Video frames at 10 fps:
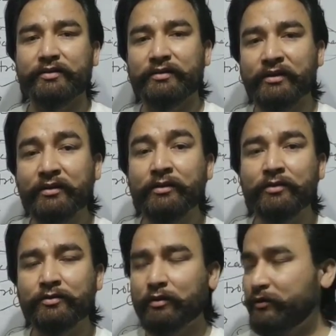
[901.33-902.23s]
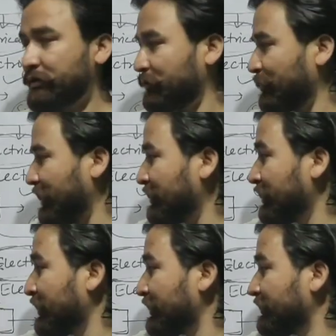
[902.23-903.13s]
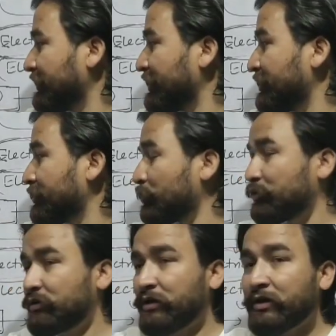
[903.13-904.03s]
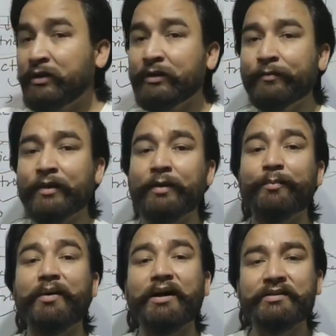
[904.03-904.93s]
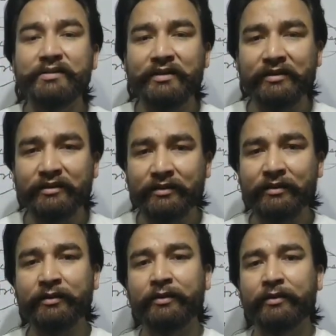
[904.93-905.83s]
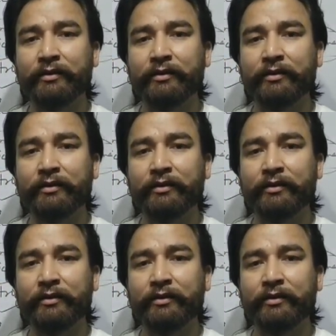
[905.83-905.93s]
in their solution, while they dissociate partially